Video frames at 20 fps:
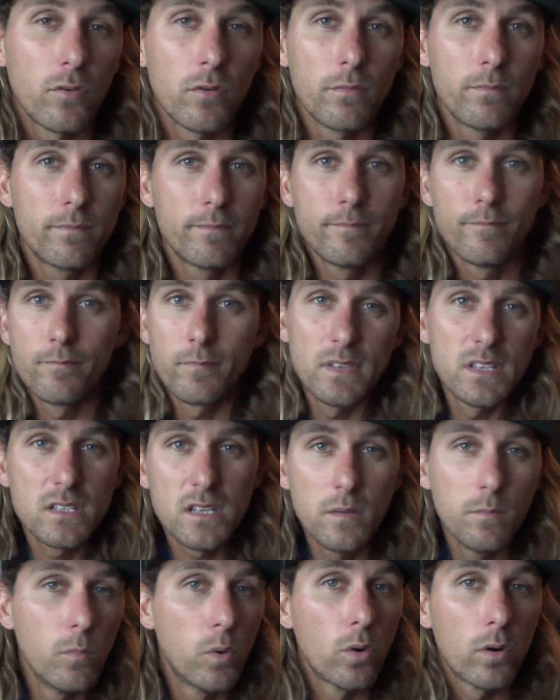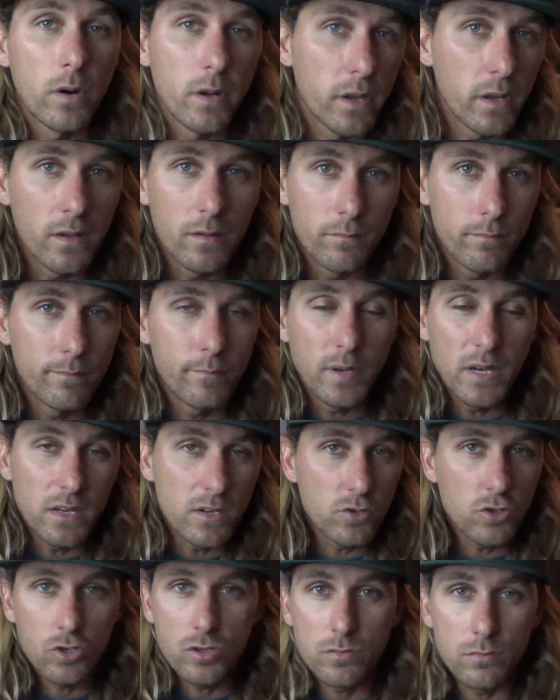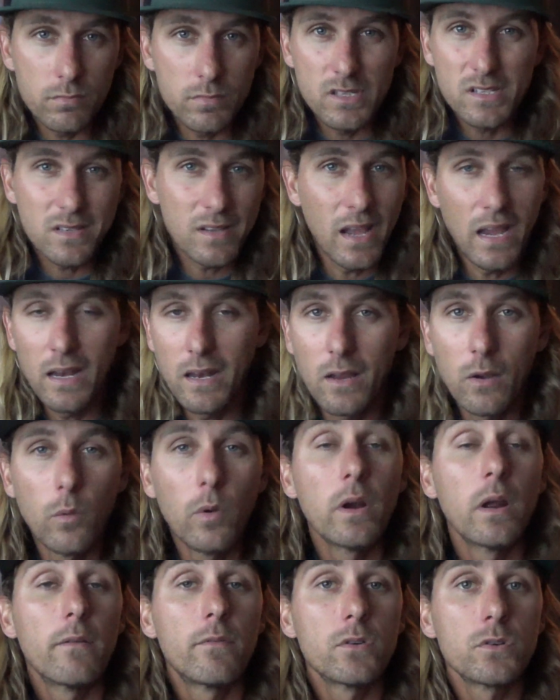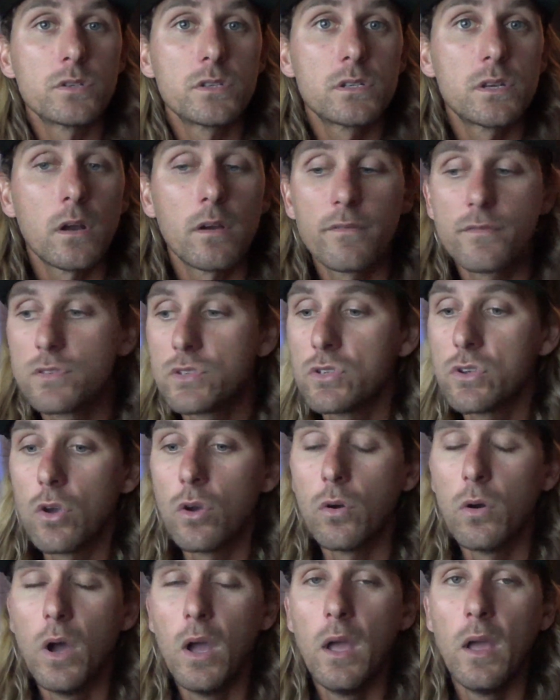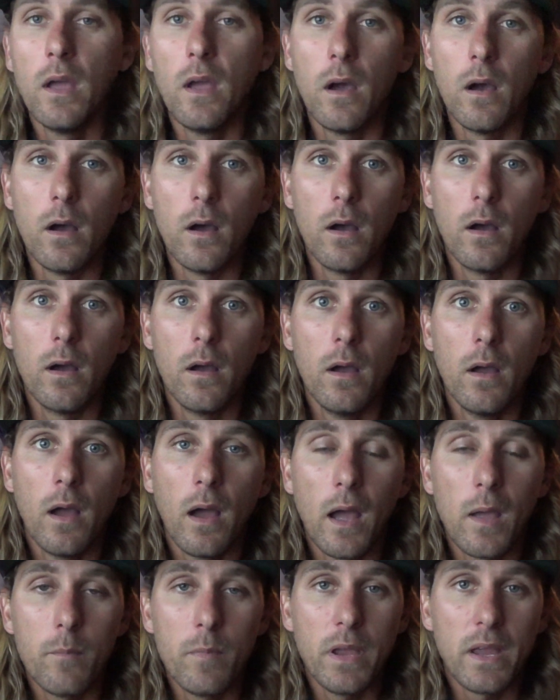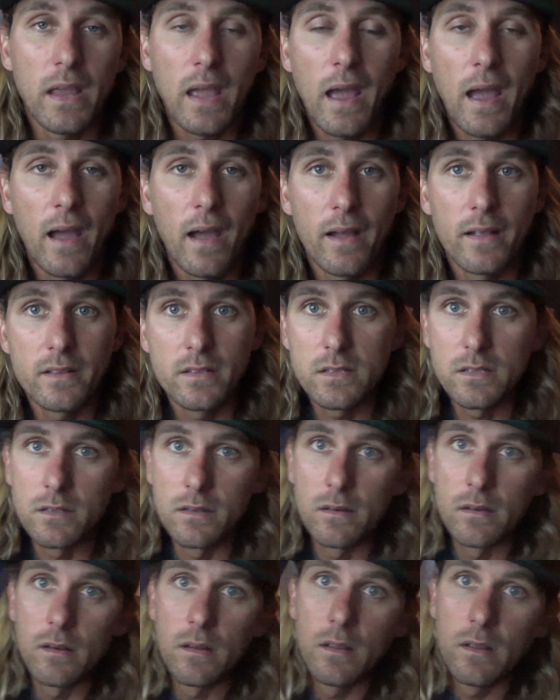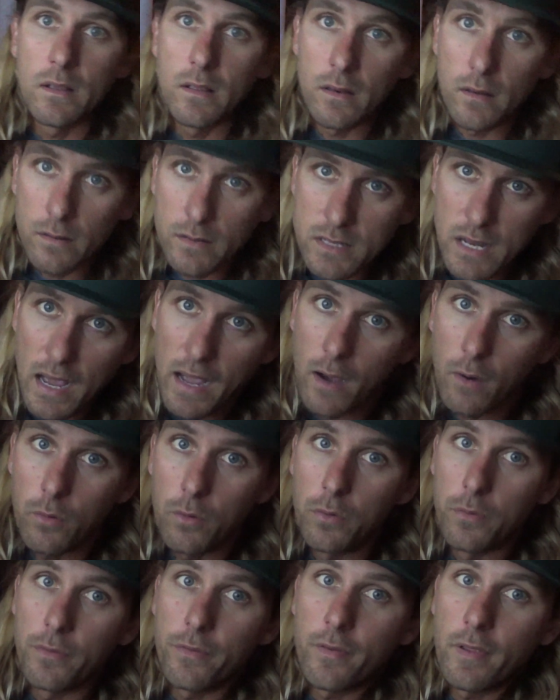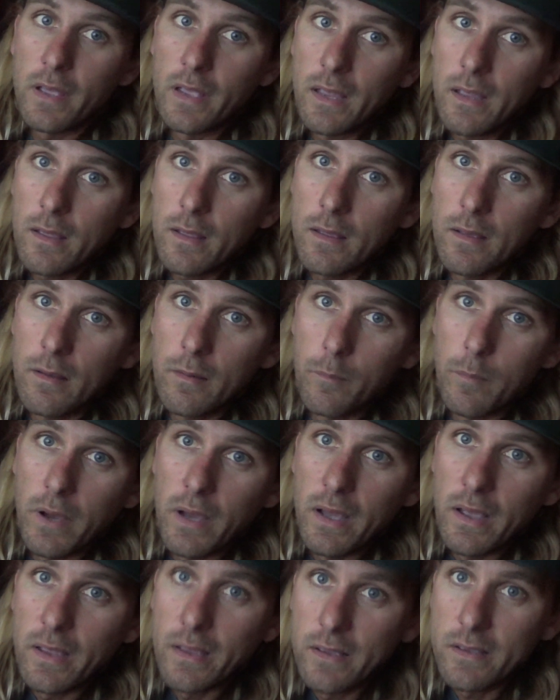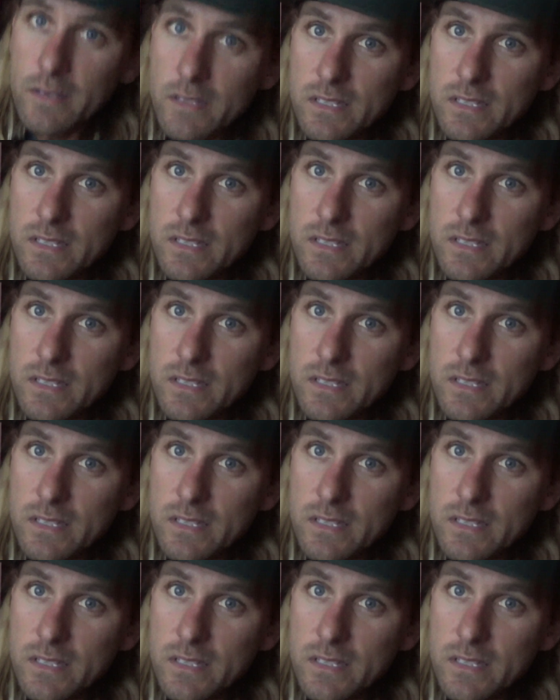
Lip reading: for skimboarding and beach skating, whatever stuff. So I make hats and towels, like my